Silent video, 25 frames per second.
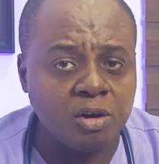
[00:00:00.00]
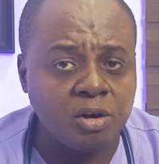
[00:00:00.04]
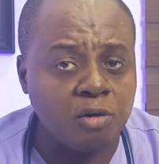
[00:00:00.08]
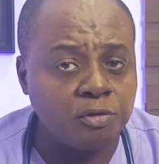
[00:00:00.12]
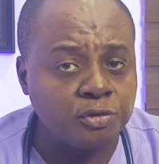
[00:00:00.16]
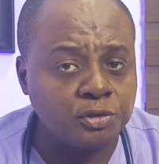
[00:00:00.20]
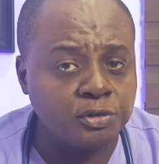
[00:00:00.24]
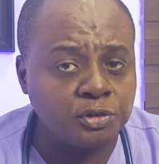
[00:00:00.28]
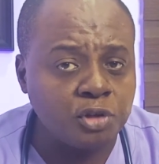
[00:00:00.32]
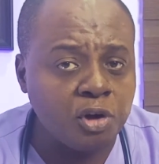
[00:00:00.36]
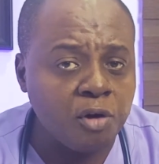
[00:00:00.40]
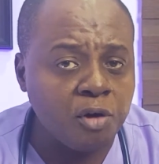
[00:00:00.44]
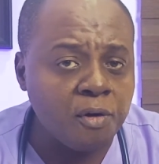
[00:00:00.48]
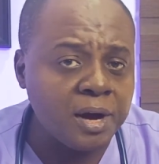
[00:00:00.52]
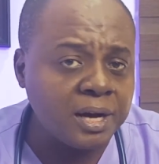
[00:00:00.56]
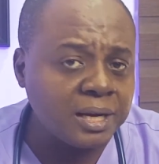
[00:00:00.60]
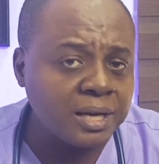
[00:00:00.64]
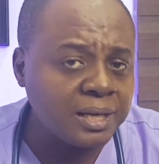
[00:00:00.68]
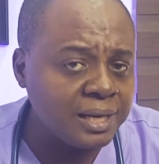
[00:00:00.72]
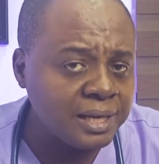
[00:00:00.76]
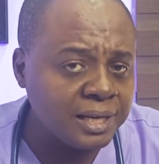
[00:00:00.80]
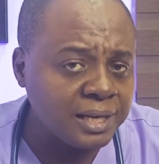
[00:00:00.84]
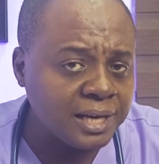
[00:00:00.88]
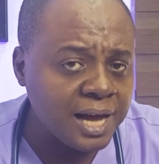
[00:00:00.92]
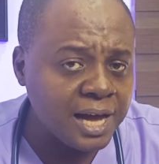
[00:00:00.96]
of thorough
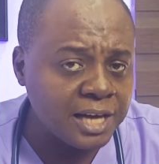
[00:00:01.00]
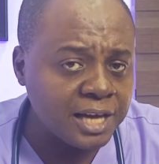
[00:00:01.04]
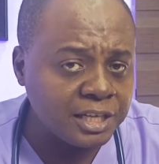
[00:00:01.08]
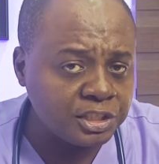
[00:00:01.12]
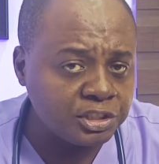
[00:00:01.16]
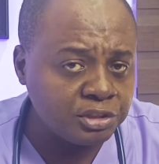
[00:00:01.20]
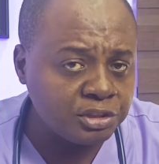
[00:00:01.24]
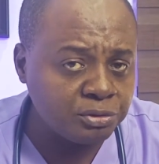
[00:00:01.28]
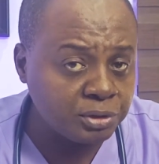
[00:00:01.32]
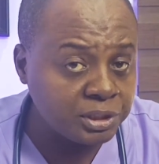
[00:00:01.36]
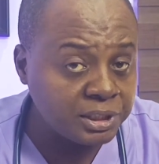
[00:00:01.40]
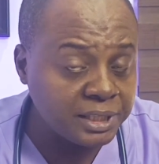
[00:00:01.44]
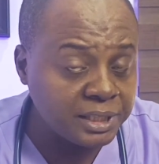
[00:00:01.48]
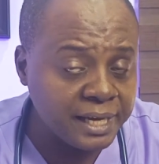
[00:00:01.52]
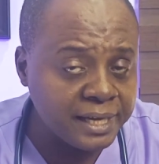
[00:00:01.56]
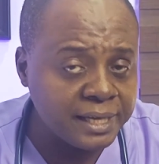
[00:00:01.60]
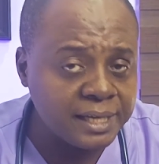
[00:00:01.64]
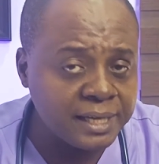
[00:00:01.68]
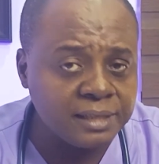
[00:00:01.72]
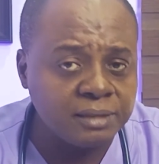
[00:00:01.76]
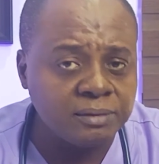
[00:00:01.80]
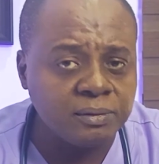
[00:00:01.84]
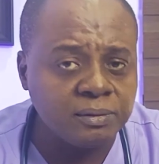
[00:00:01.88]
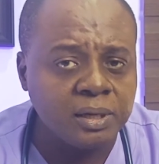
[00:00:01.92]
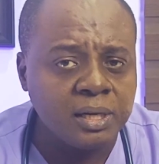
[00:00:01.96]
clinical history
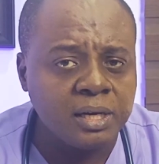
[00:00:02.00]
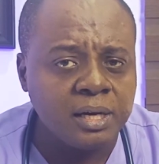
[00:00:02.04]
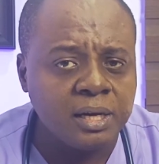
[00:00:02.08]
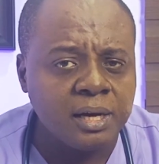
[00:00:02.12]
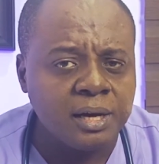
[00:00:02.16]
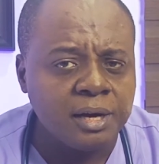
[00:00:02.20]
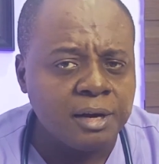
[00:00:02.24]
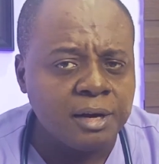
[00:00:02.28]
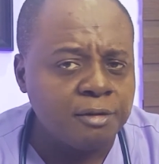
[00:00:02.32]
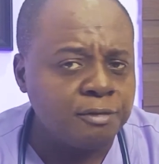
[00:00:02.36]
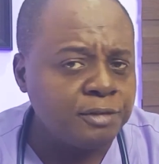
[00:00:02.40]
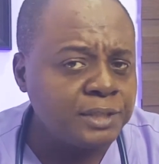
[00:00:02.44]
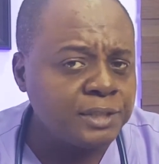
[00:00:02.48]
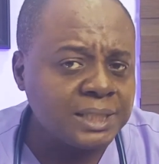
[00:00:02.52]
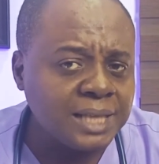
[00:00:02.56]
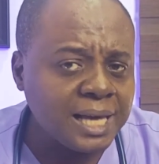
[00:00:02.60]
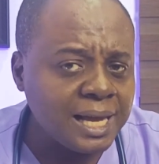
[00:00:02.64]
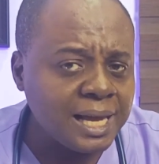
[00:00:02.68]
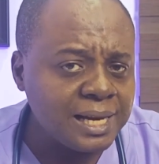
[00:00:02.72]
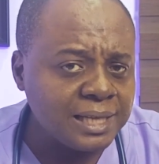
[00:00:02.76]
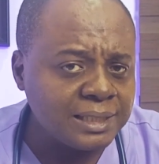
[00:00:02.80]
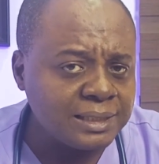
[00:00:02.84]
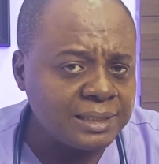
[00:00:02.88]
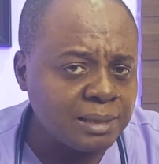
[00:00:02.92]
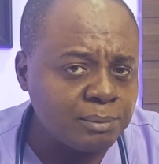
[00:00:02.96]
taking,
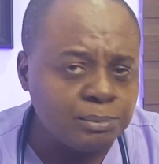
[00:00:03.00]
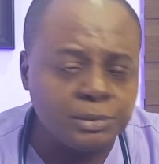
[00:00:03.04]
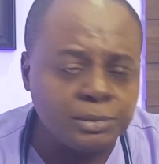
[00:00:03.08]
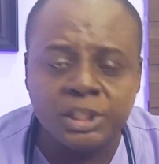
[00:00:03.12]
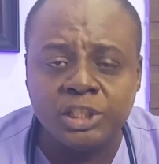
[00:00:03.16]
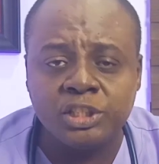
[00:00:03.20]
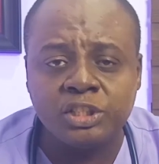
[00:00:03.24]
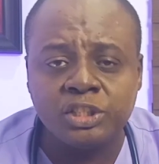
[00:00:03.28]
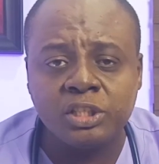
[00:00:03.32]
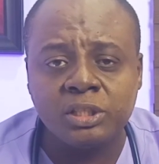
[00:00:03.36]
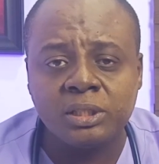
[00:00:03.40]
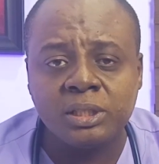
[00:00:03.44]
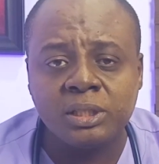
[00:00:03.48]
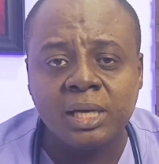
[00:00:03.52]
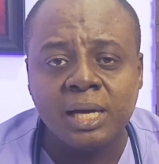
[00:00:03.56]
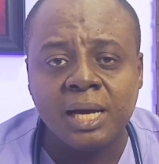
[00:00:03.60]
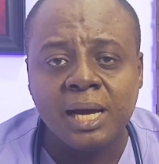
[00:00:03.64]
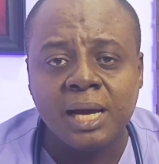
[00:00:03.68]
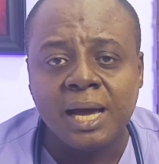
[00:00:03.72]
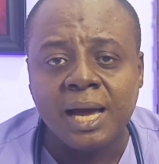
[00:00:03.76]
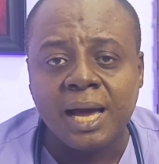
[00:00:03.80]
physical examination,